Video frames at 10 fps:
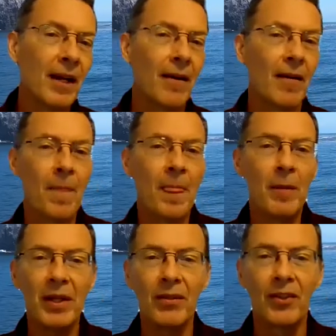Now,
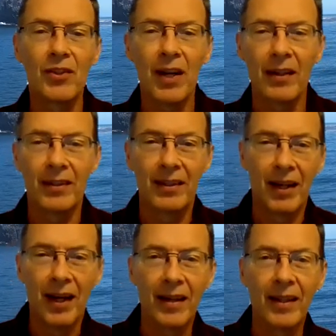Peter is not
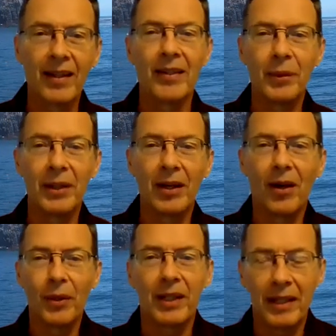denying that we
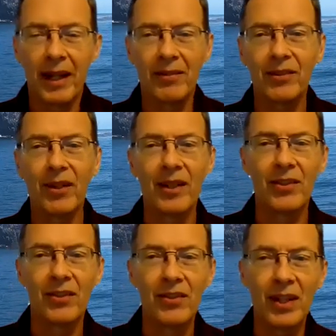already have
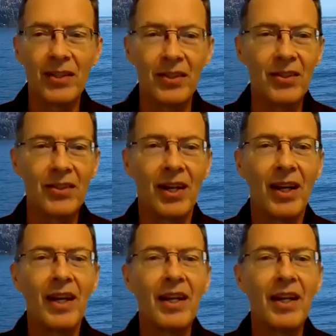grace in Jesus.